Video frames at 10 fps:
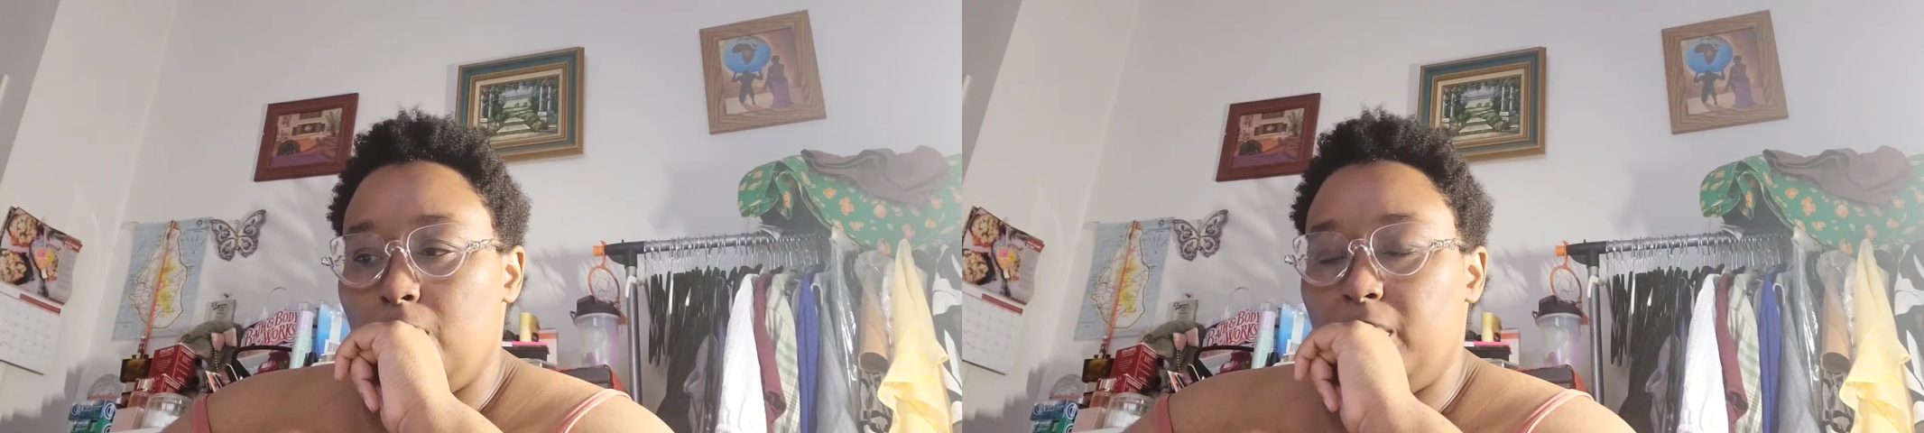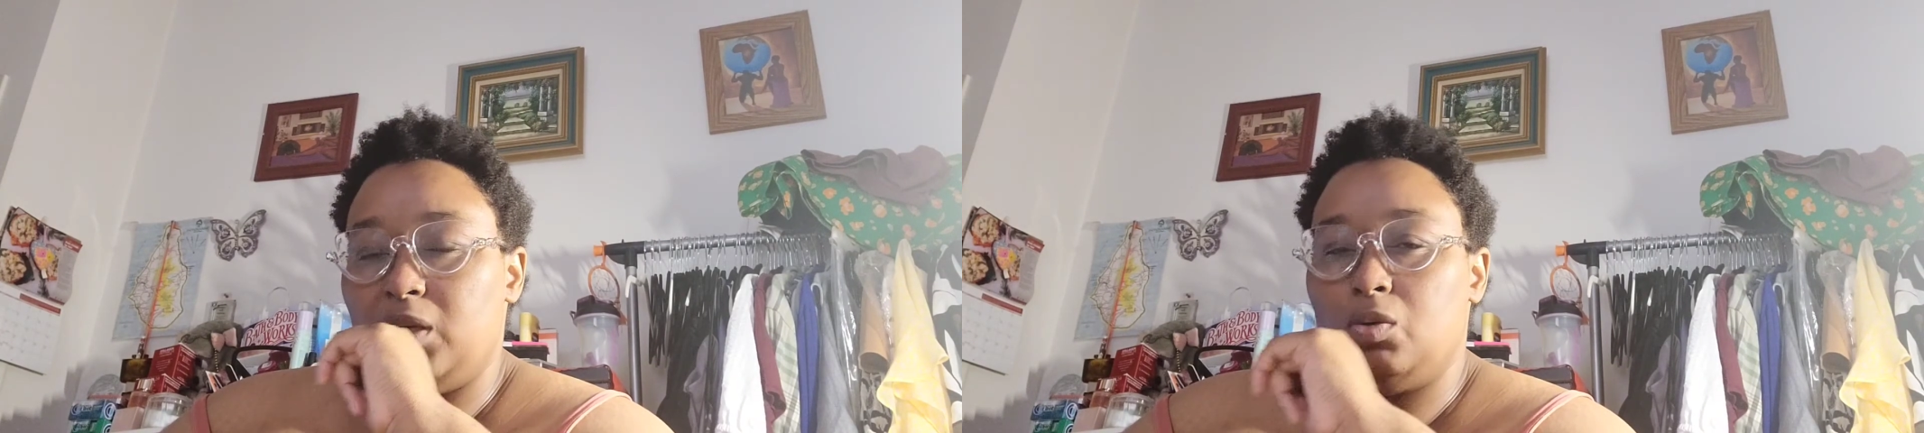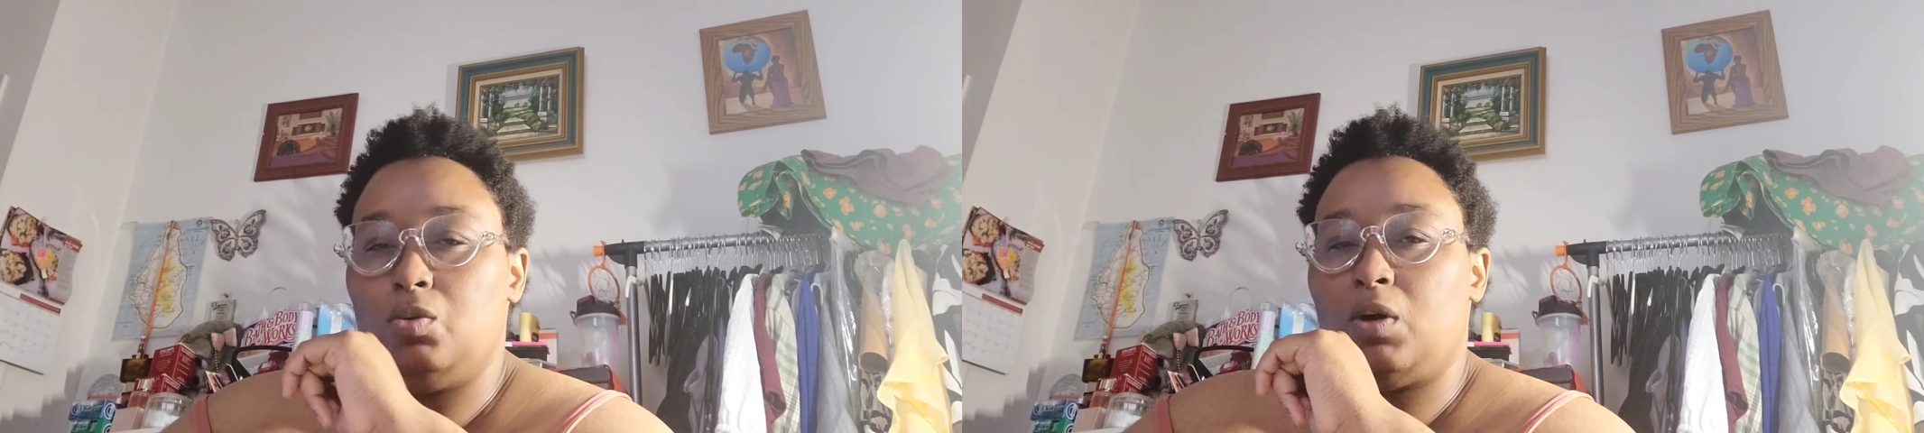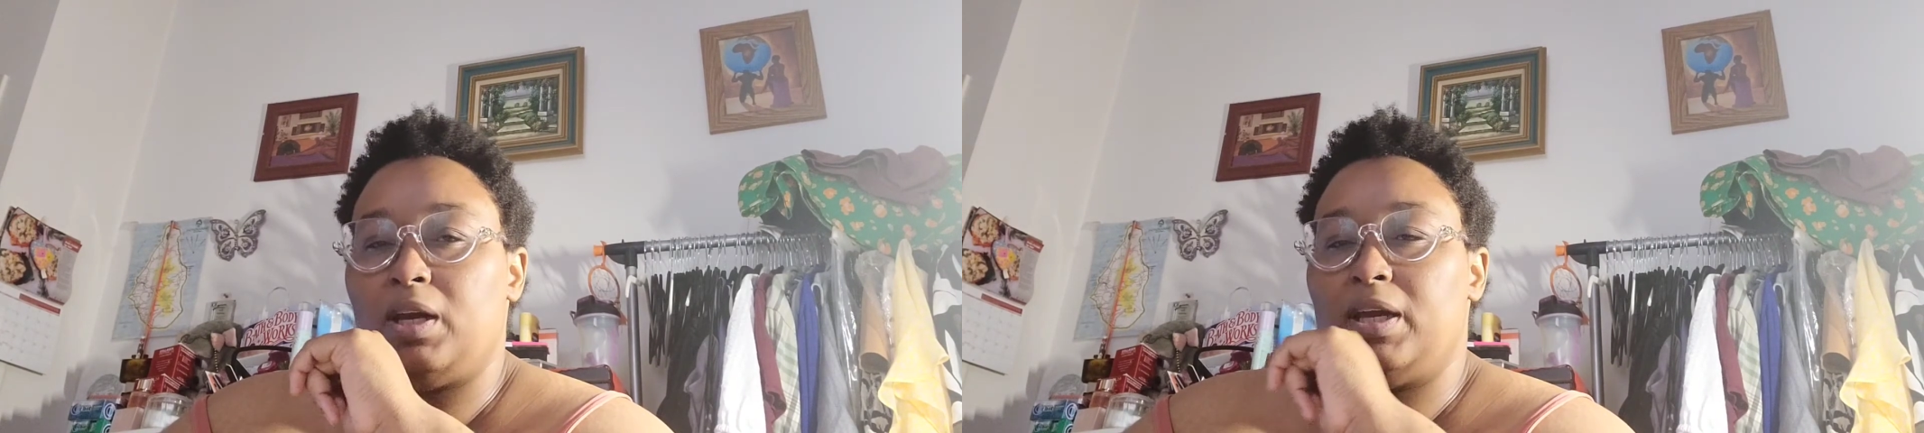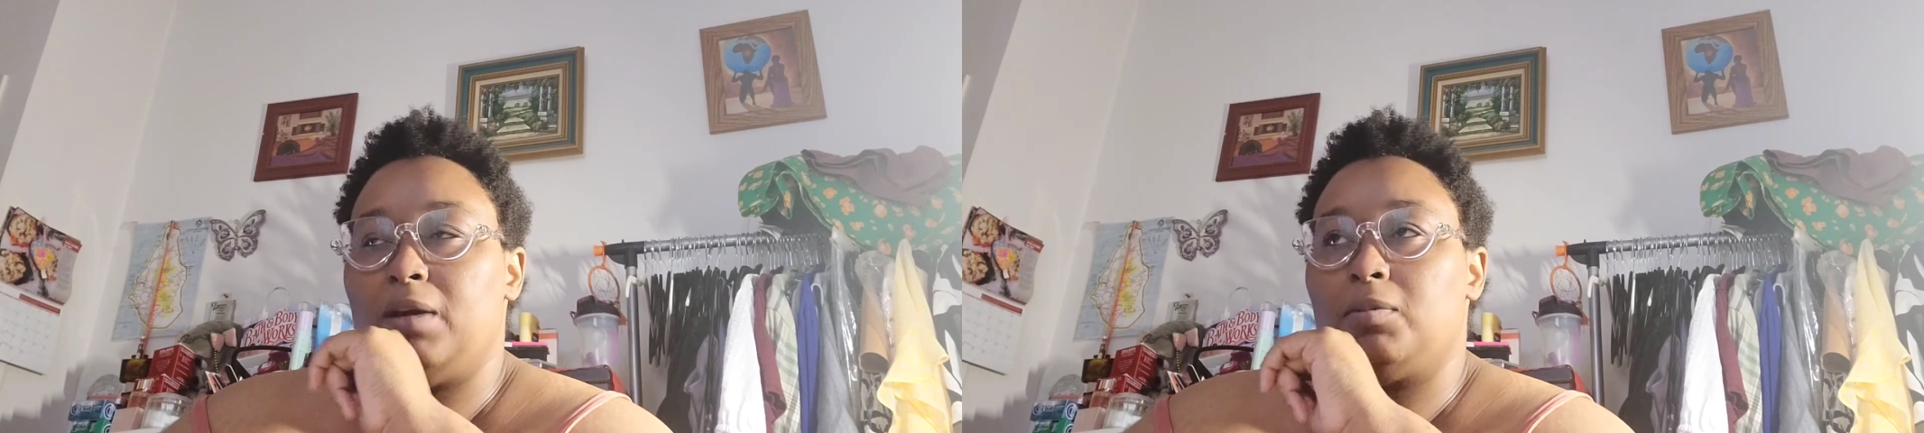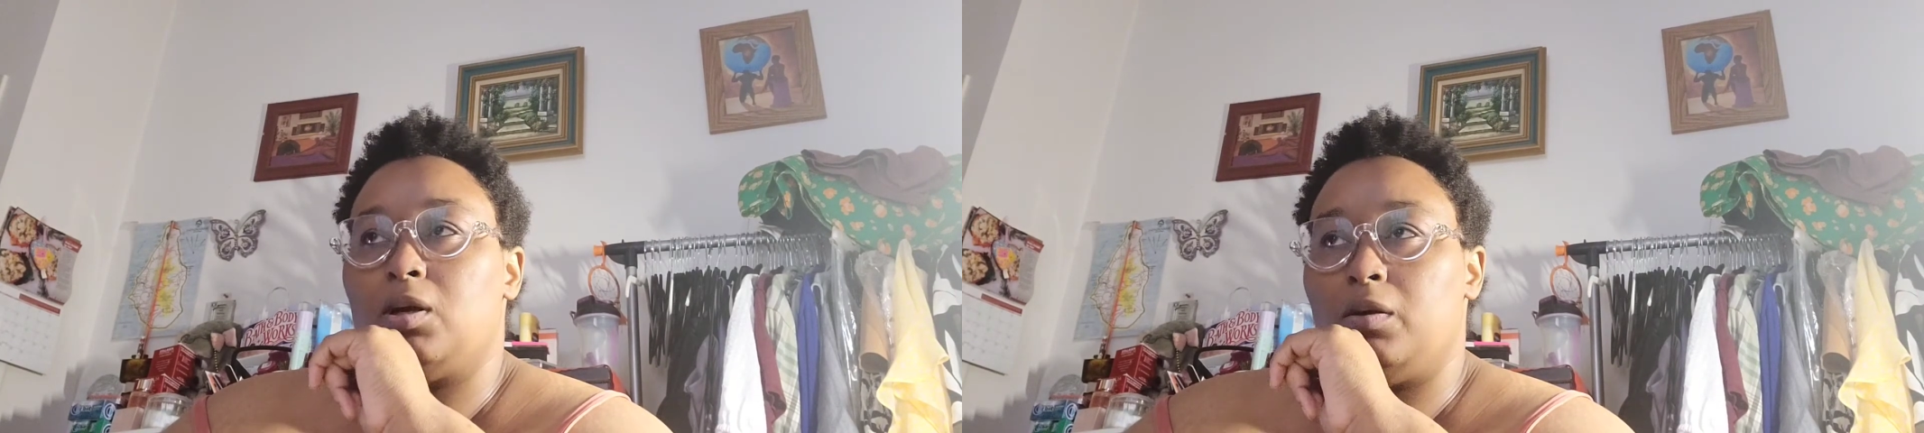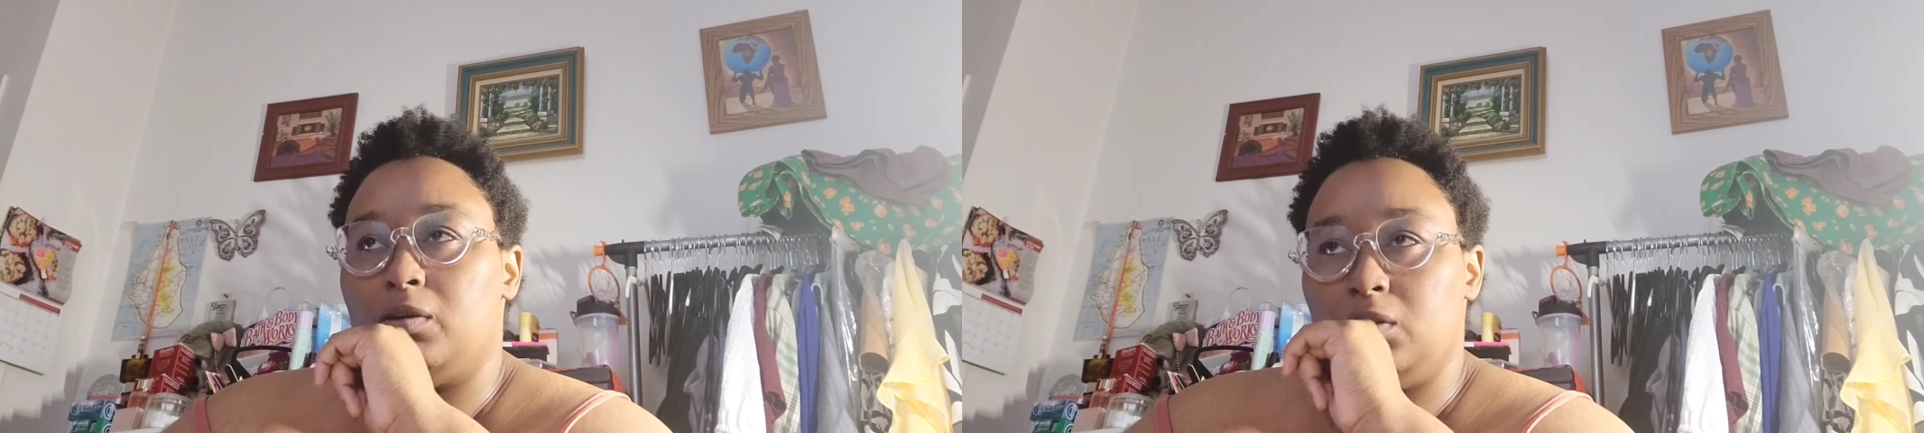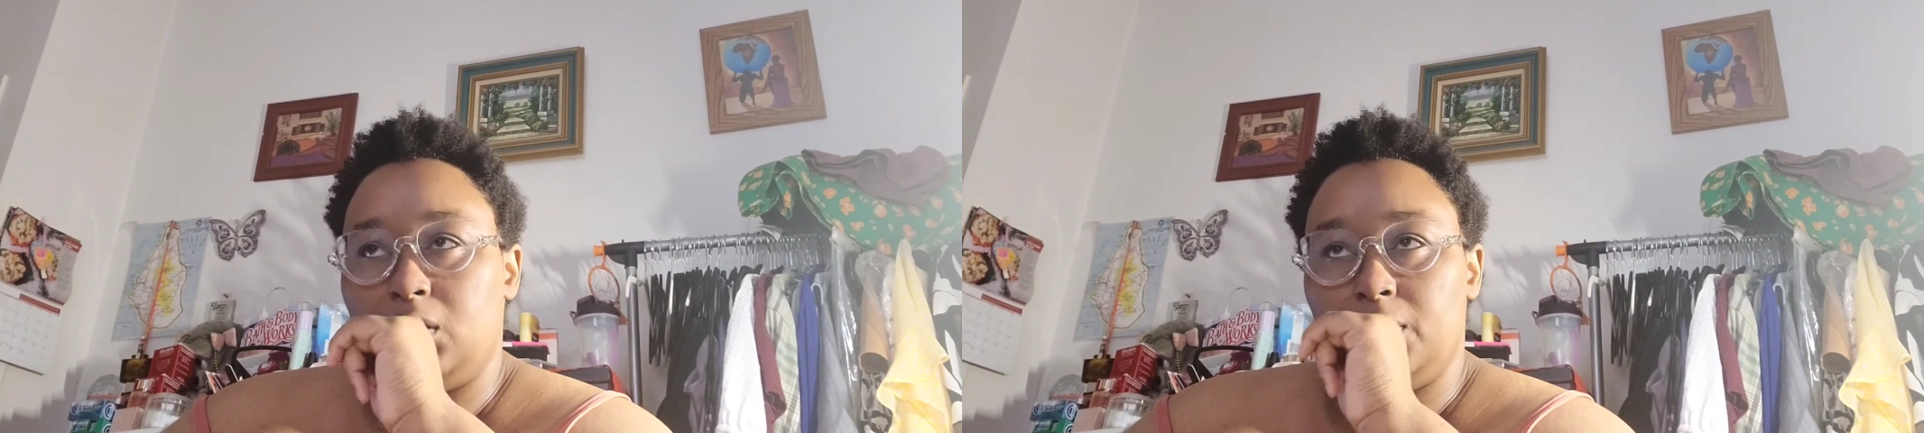but who I am
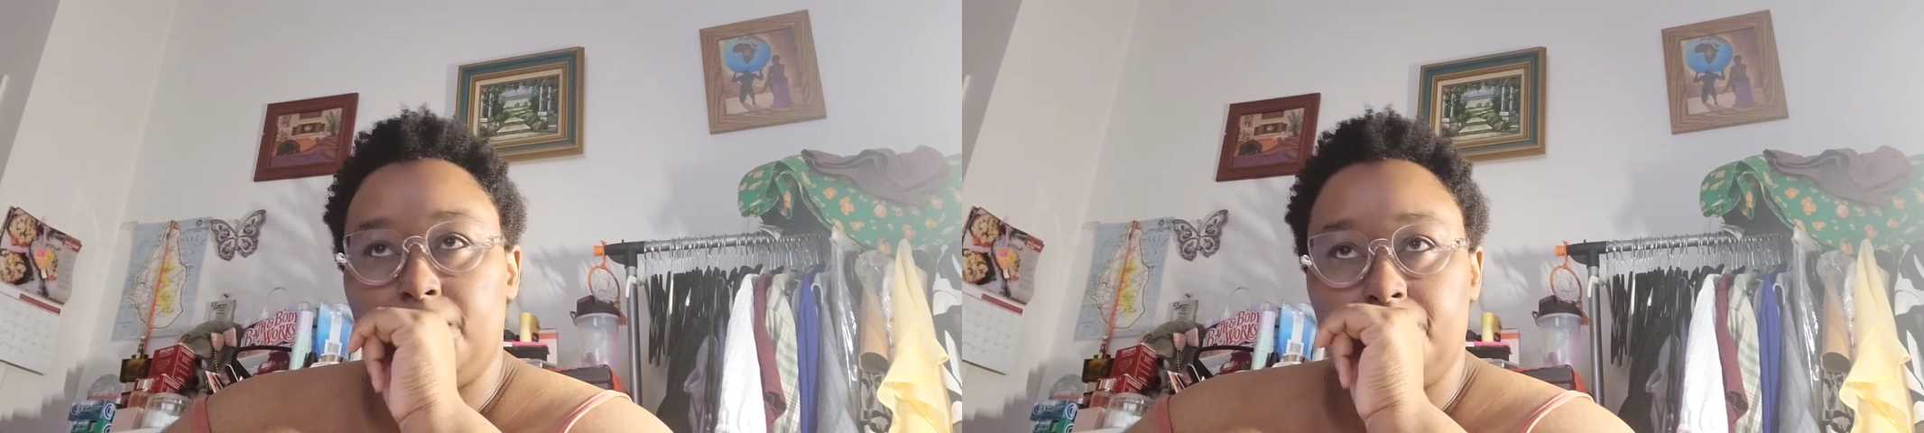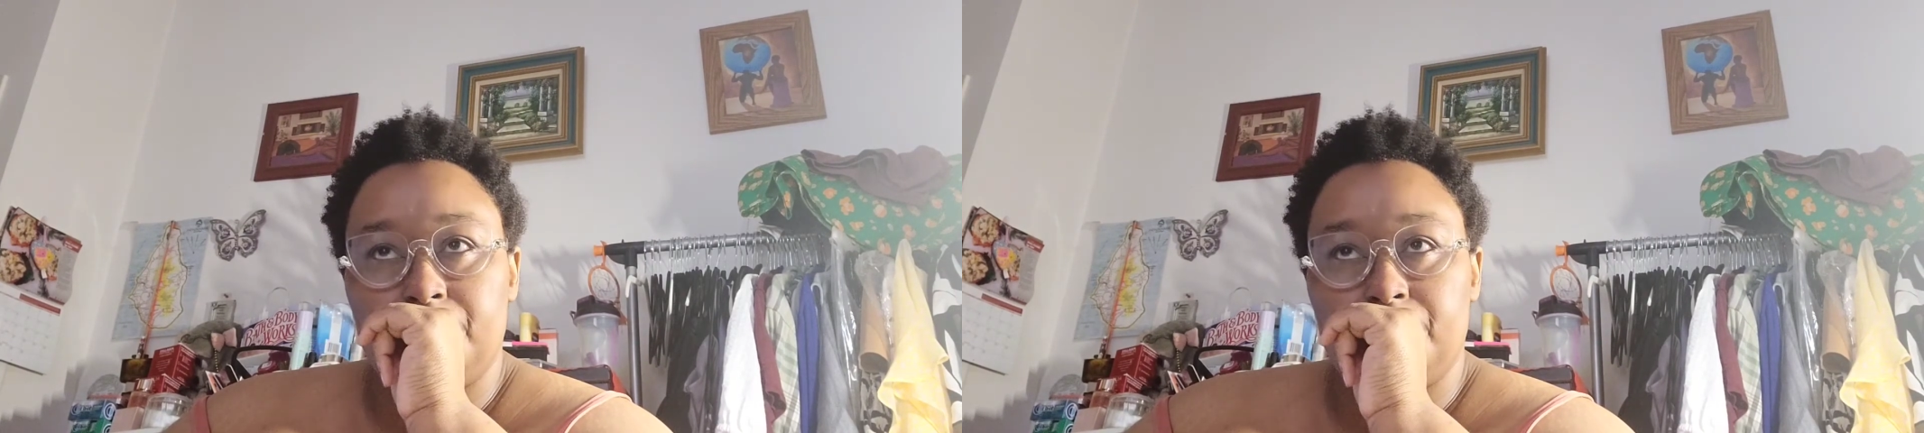currently